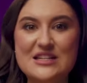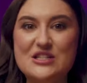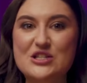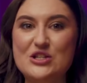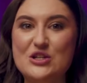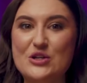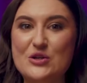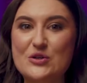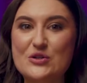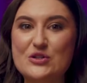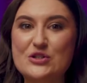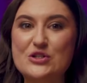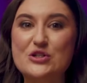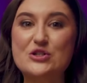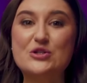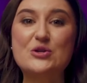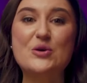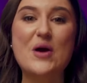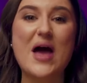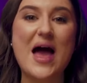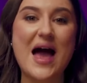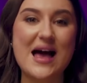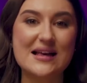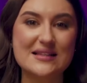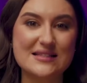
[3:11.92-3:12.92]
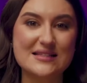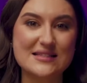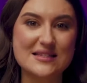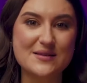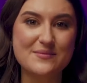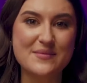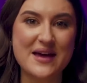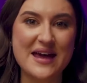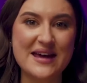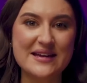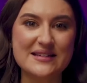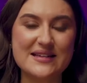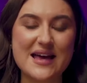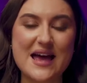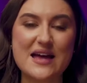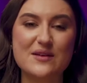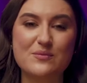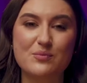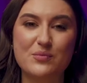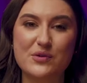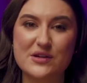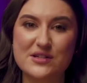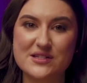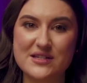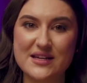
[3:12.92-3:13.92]
is used to estimate
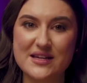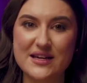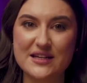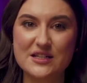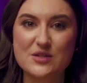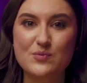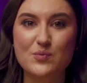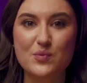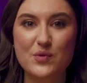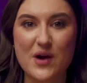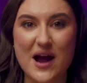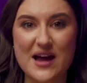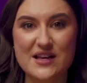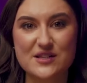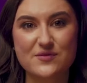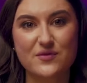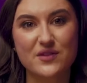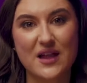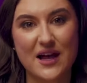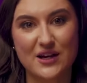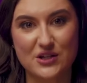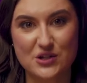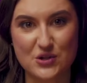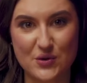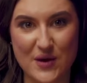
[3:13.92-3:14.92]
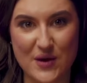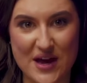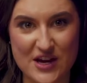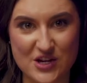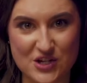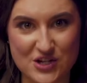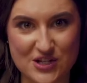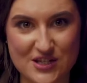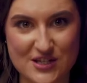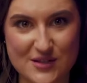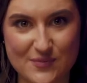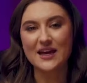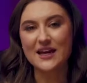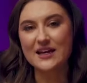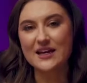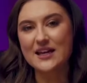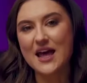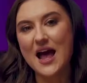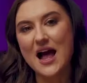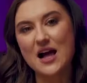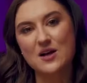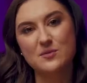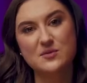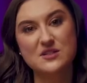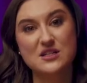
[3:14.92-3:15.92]
and predict price fluctuations. It
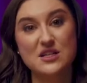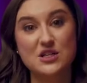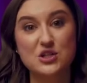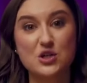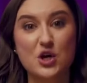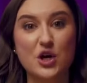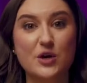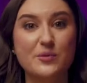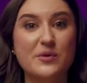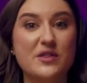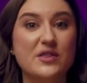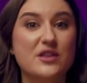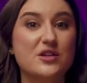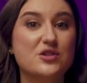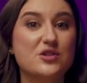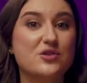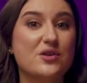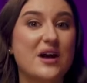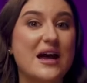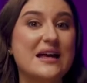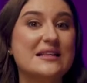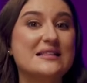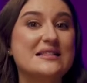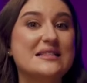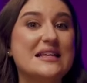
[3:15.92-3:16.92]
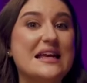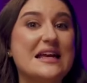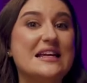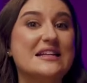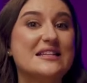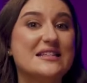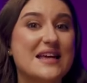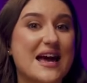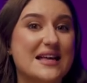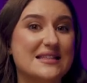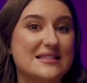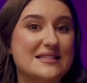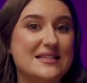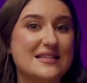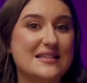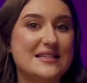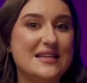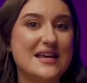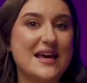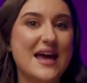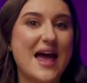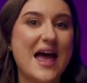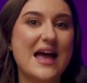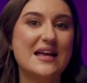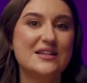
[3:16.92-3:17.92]
helps determine the trend's
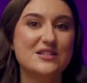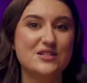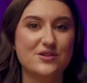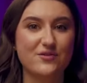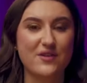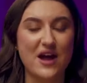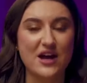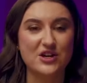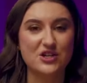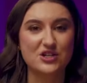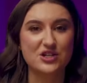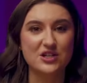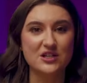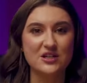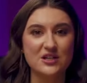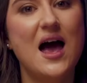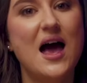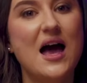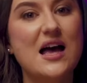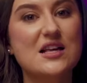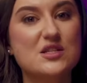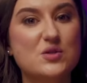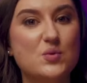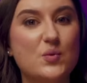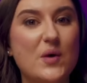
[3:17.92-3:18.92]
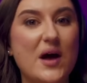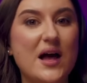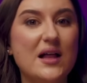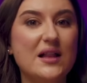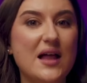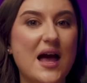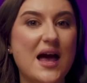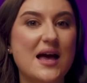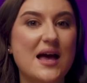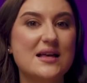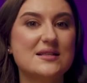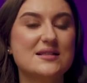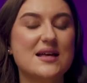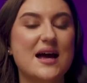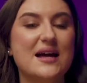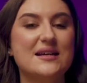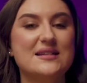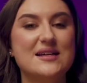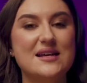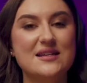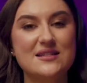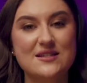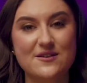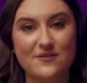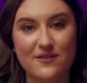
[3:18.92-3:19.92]
intensity and direction, as well as
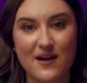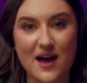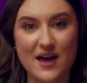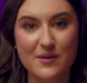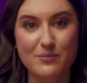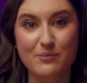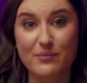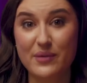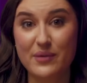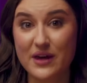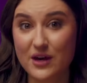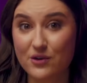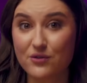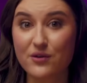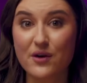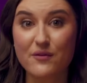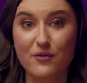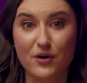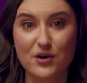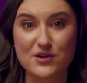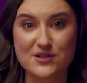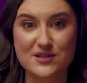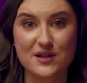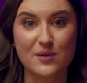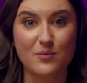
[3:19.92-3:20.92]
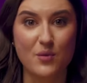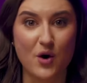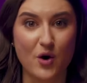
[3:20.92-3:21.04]
identify big reversal